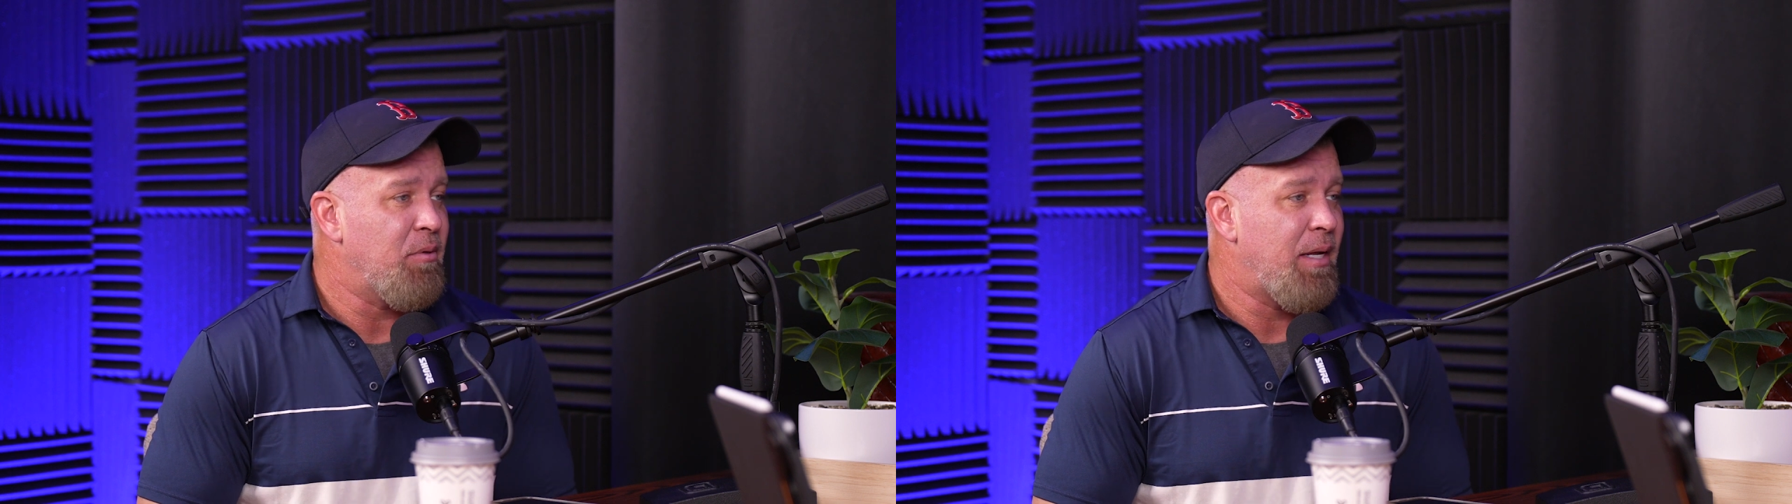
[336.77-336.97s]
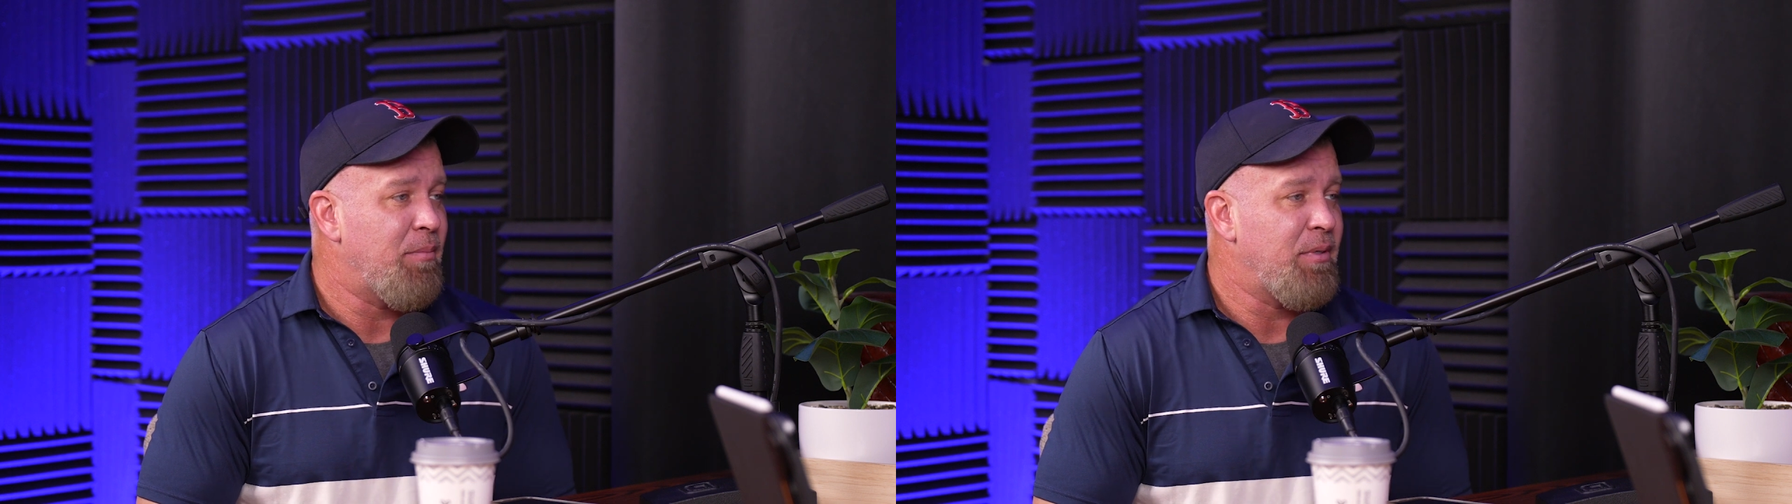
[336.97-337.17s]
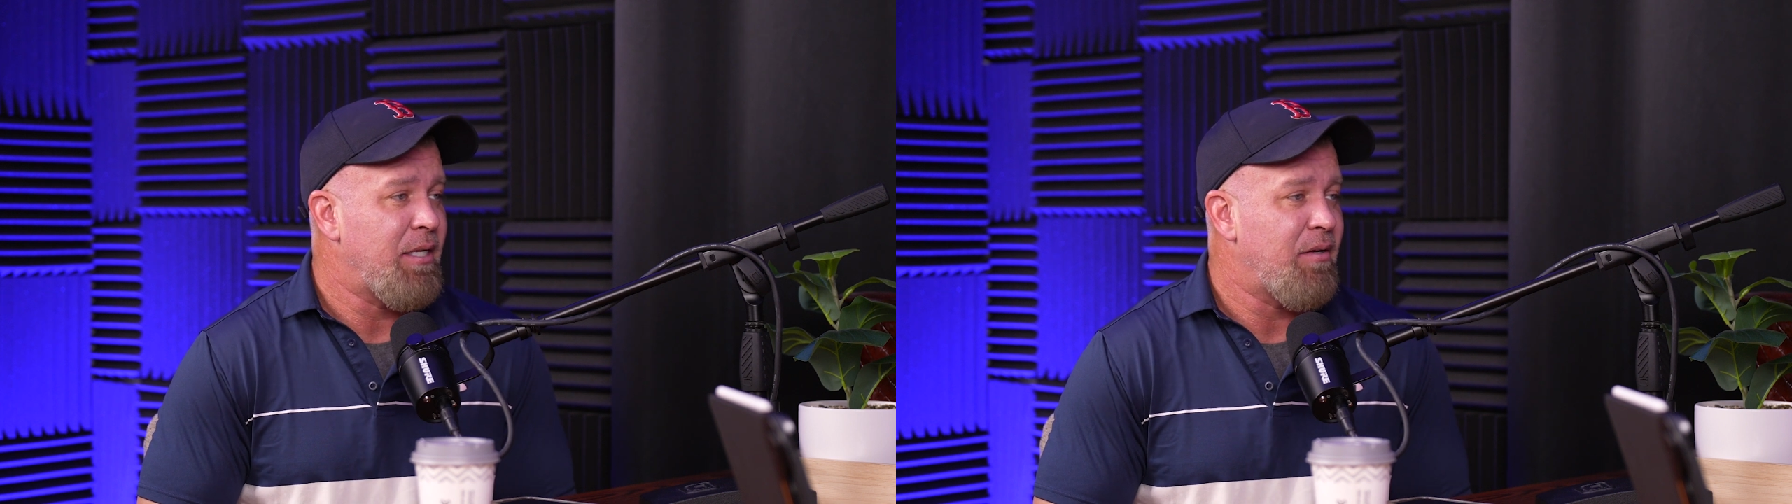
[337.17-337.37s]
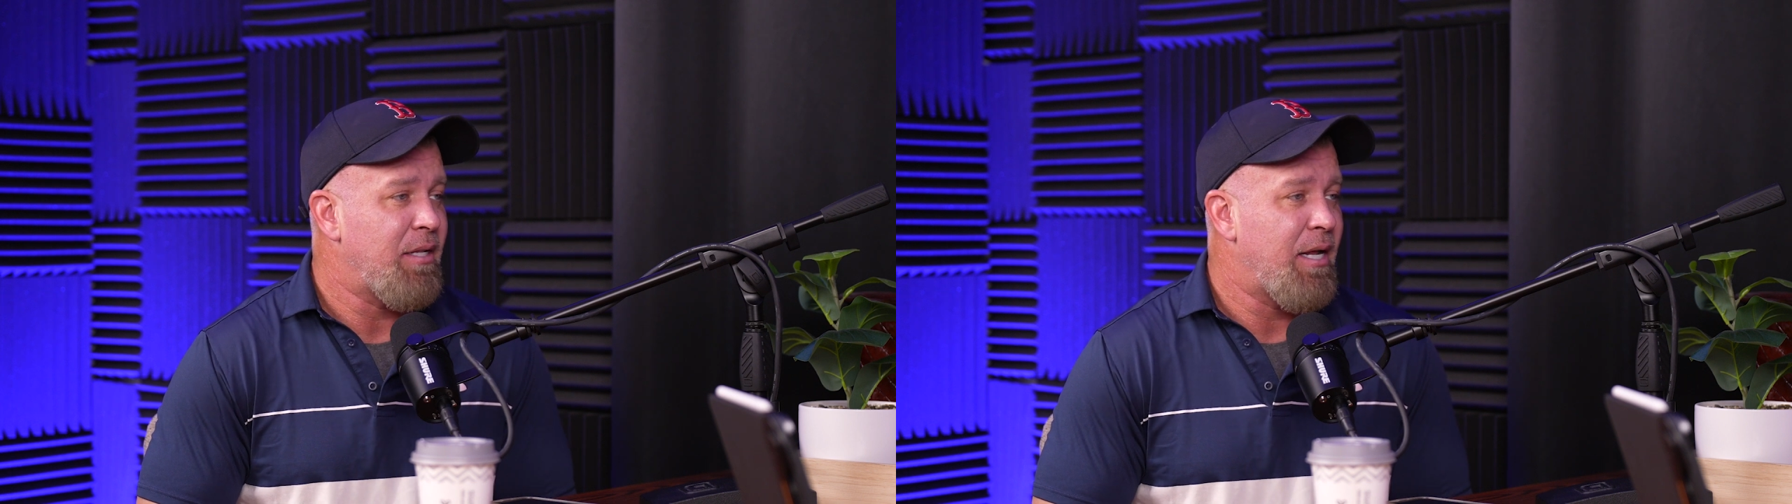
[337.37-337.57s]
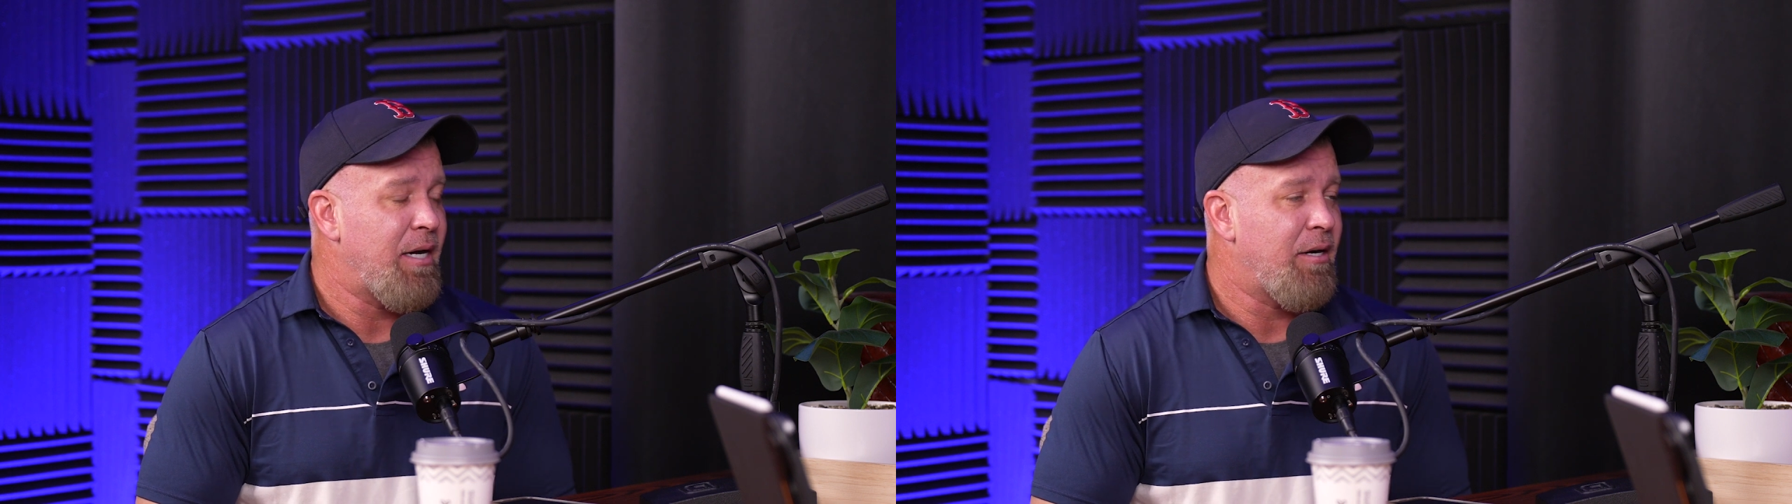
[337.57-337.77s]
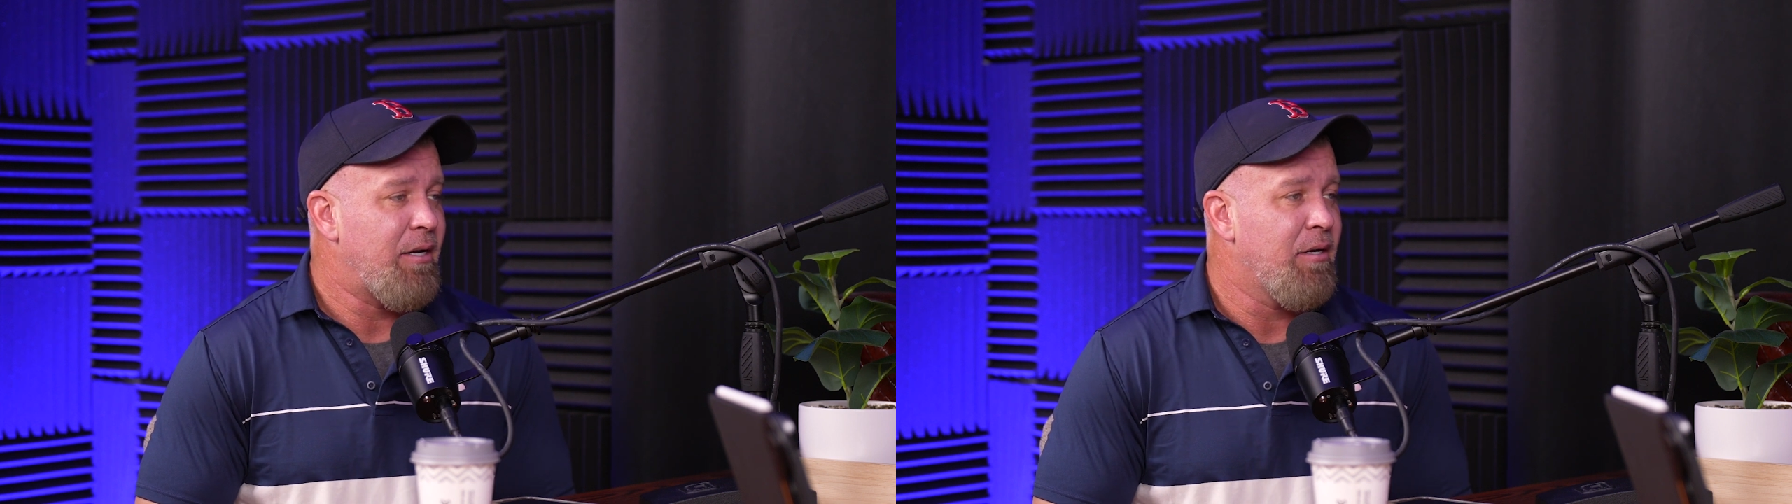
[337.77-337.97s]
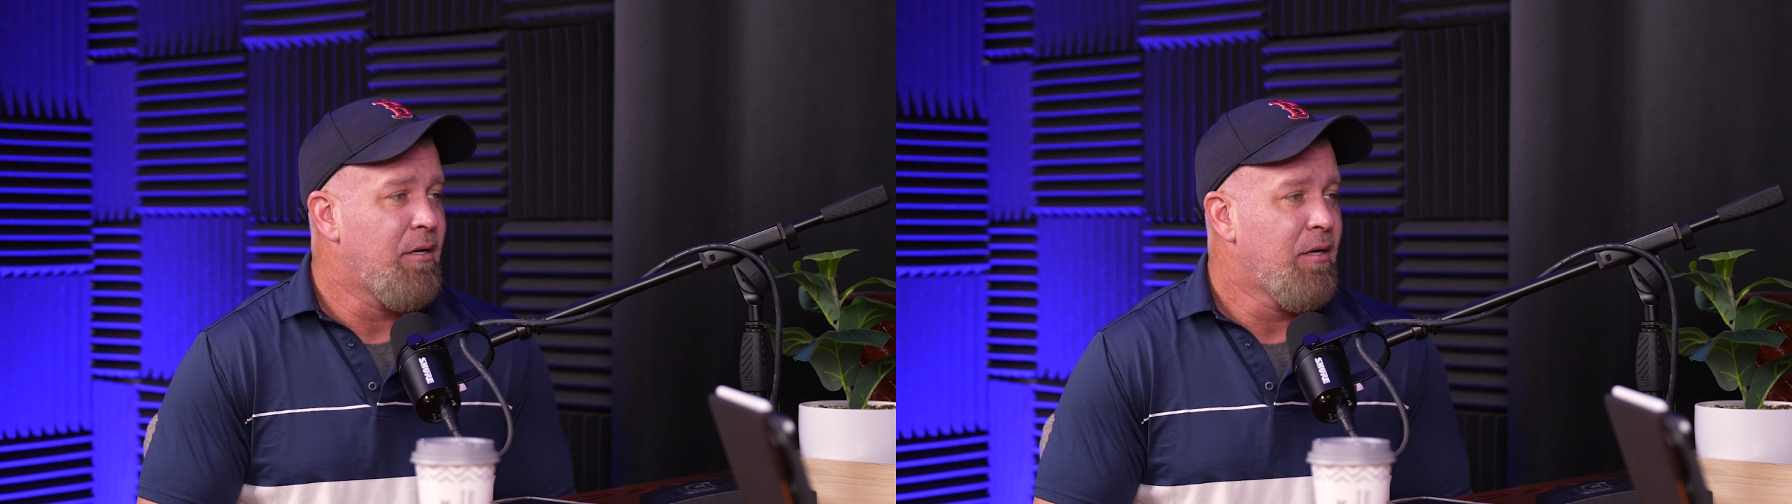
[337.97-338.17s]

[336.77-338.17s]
in that bleeding in that area.